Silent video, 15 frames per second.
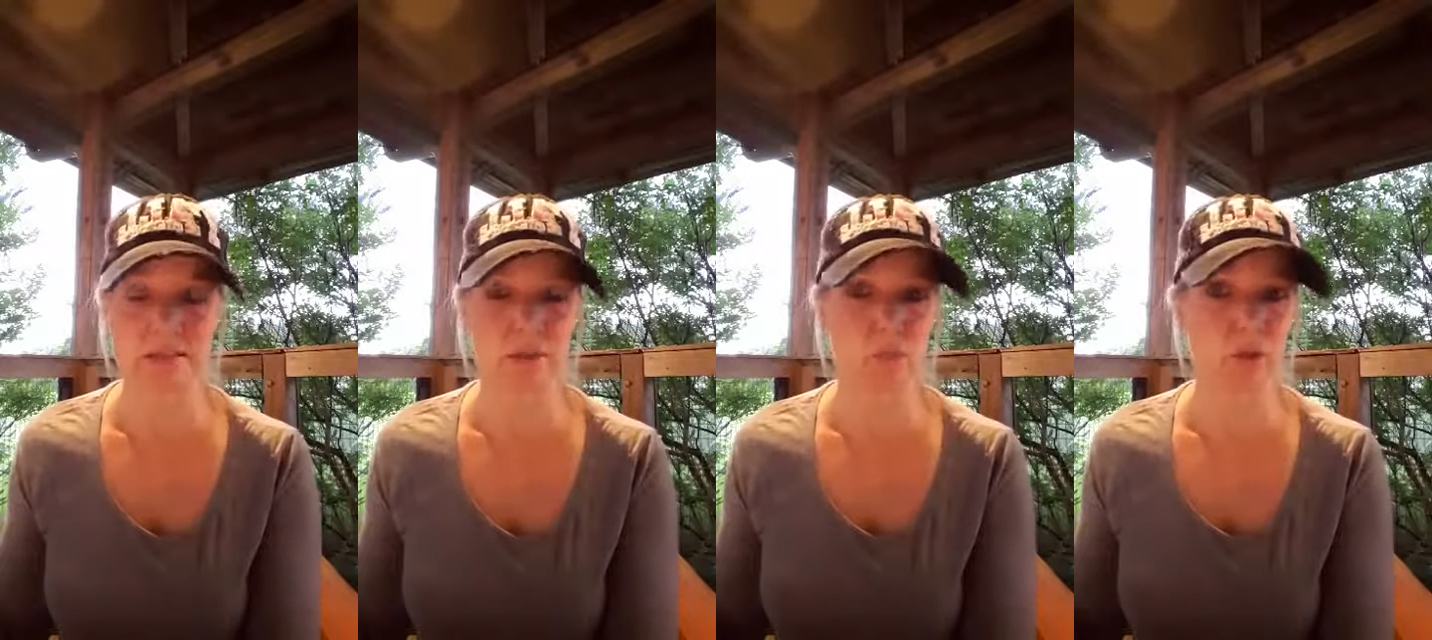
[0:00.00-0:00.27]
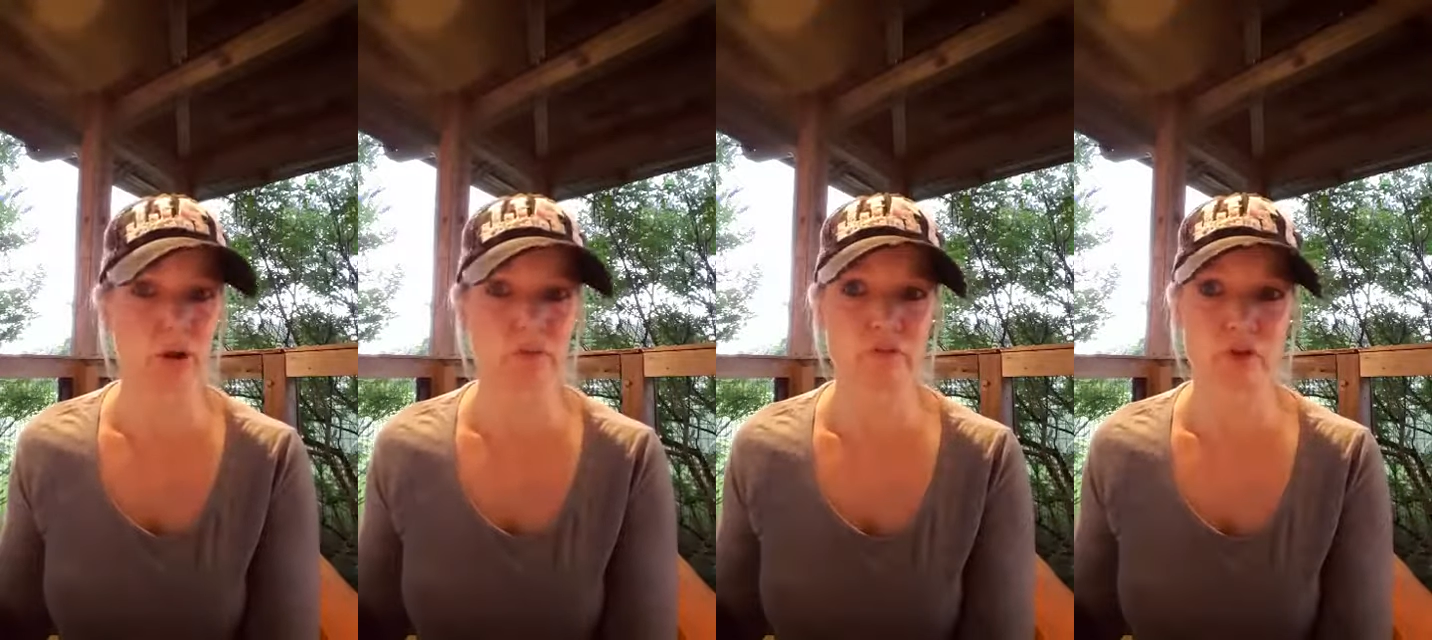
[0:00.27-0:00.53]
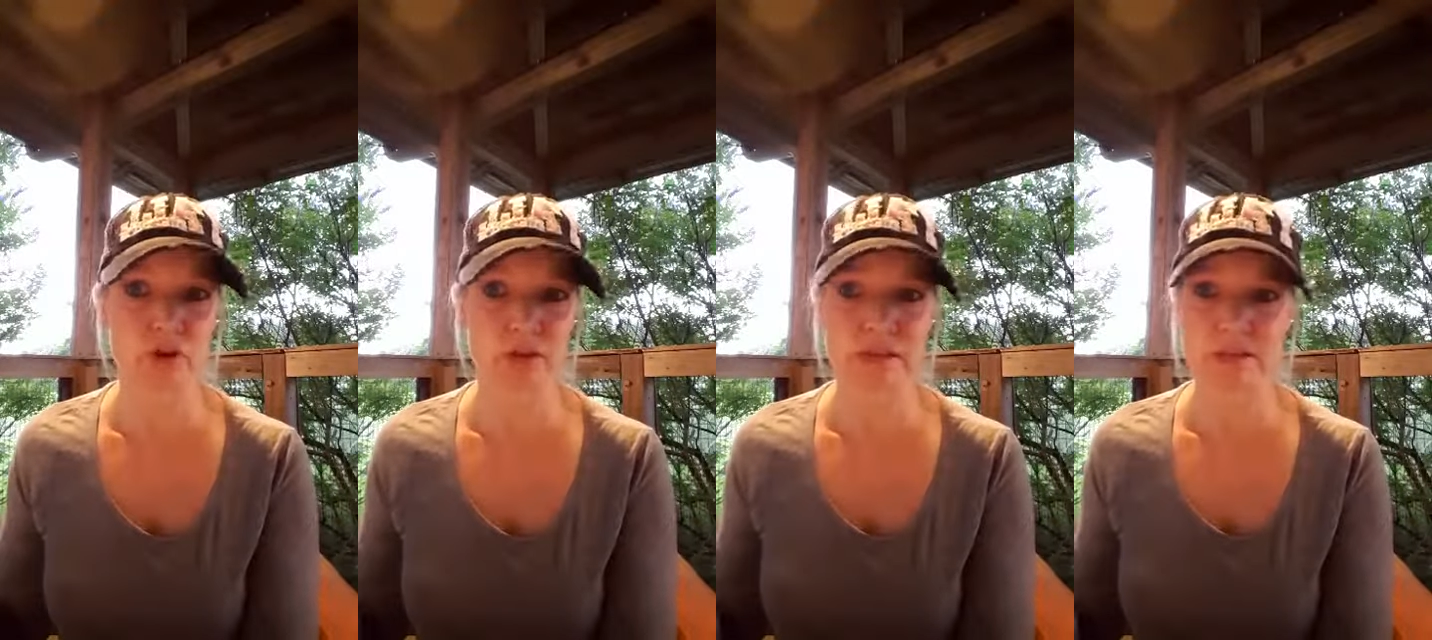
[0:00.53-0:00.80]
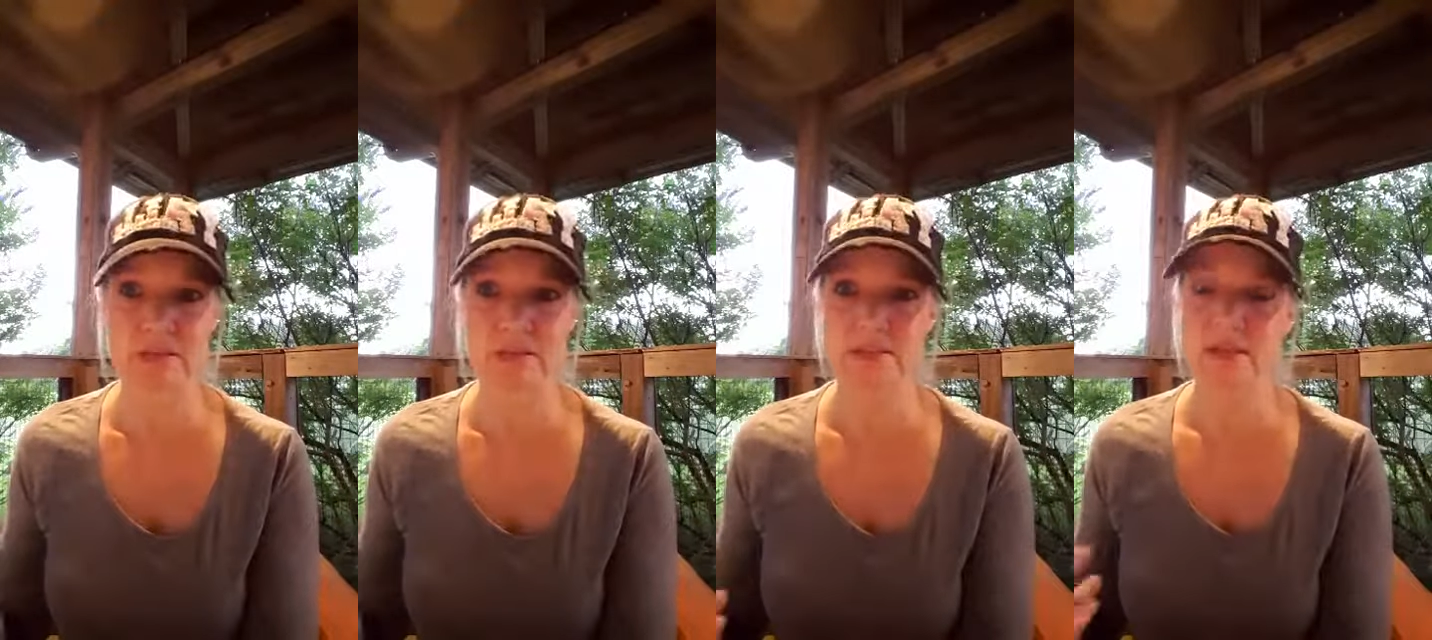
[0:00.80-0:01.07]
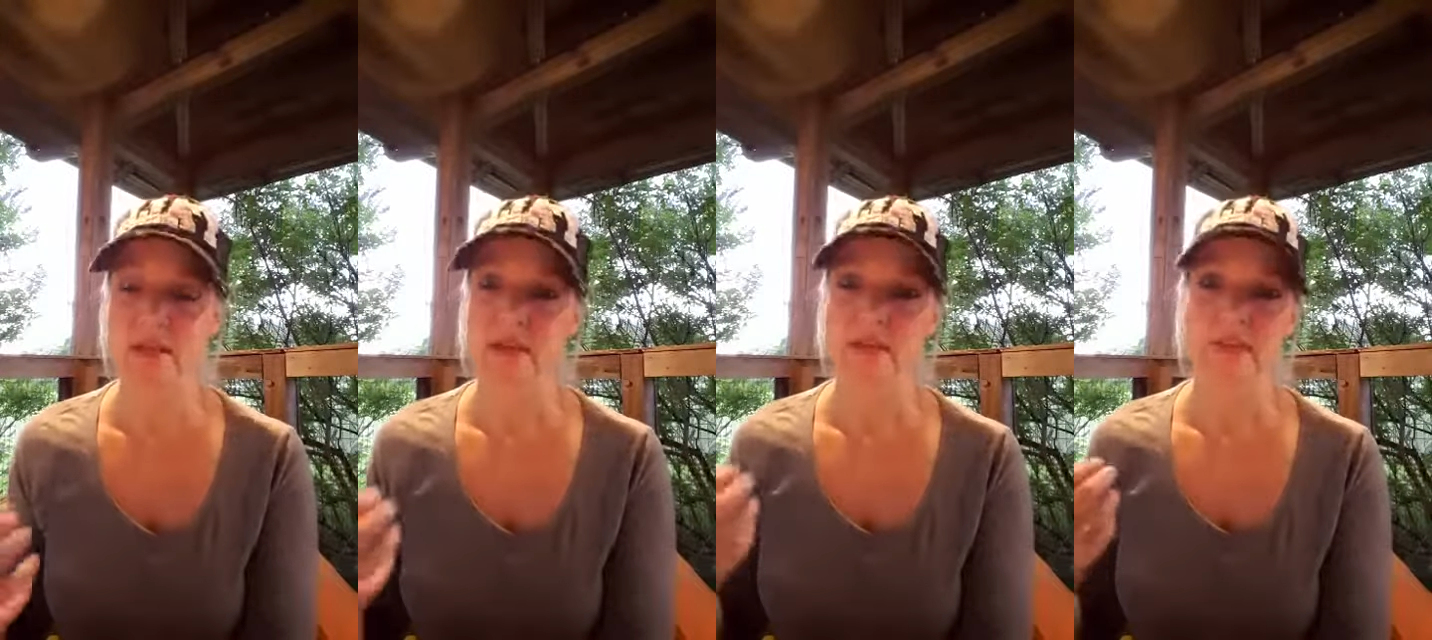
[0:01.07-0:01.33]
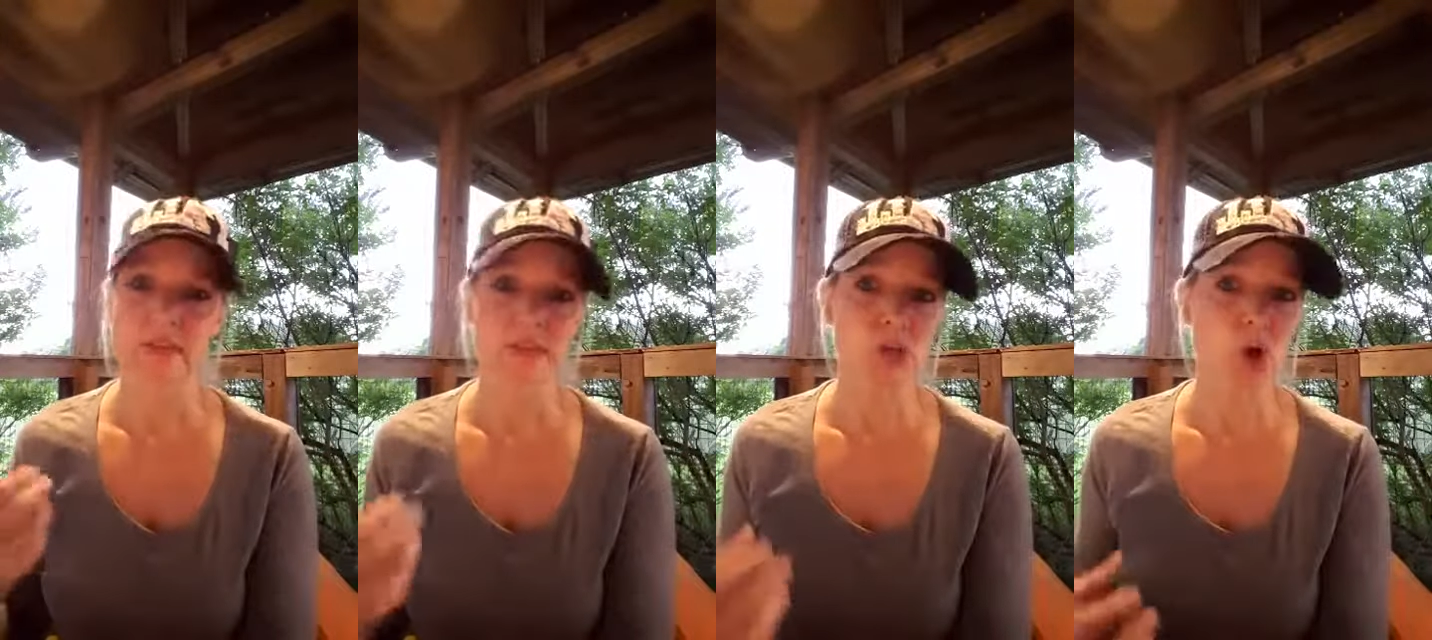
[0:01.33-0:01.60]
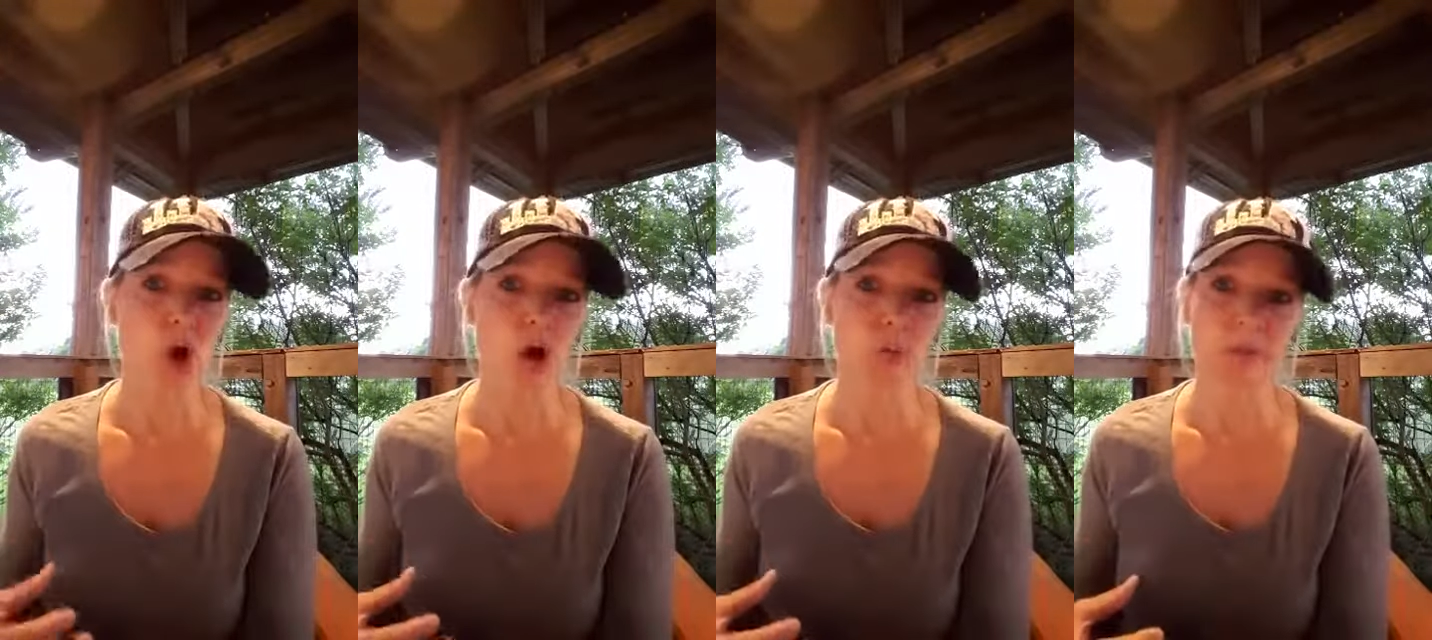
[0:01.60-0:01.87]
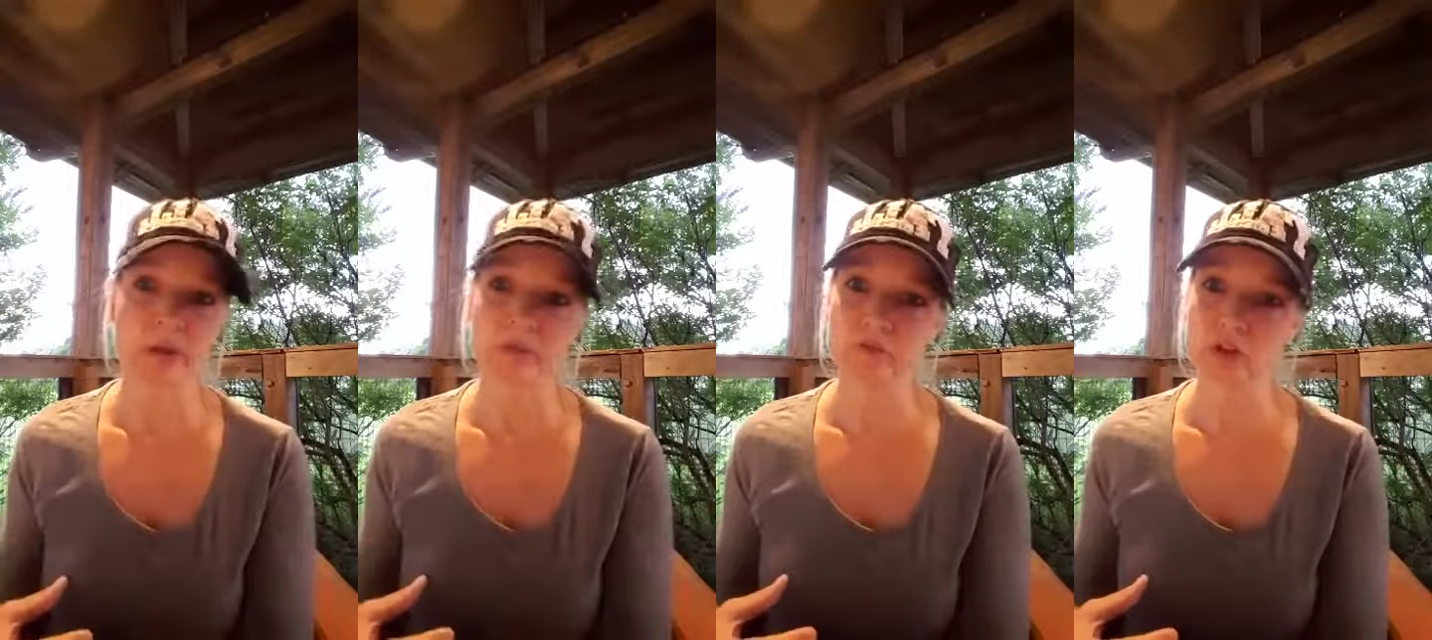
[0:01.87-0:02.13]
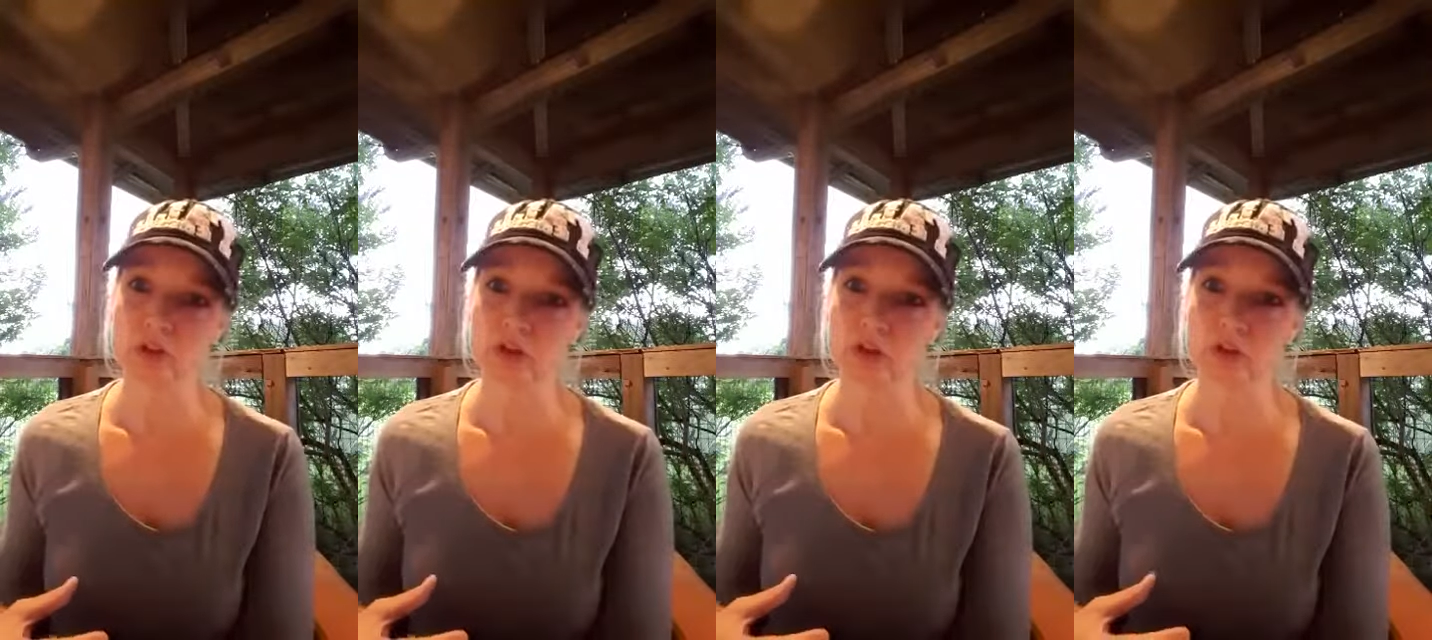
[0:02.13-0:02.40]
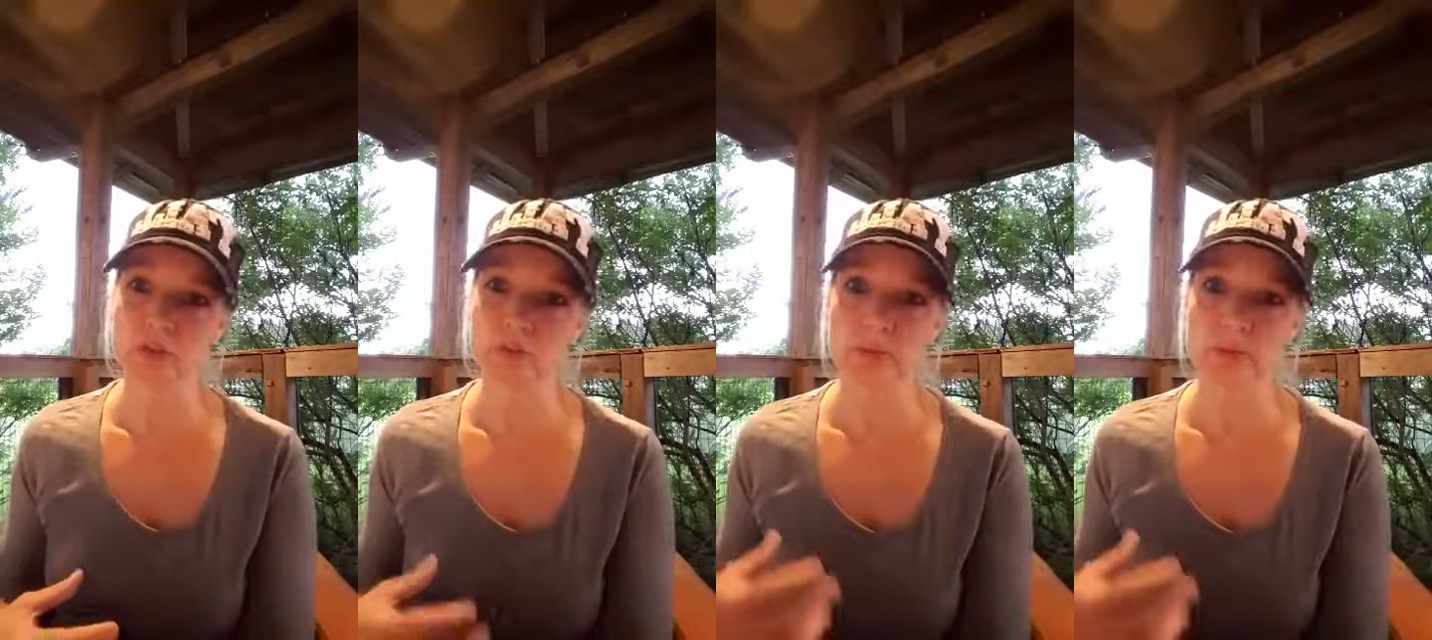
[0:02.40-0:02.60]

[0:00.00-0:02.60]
whatever it is that's calming for you,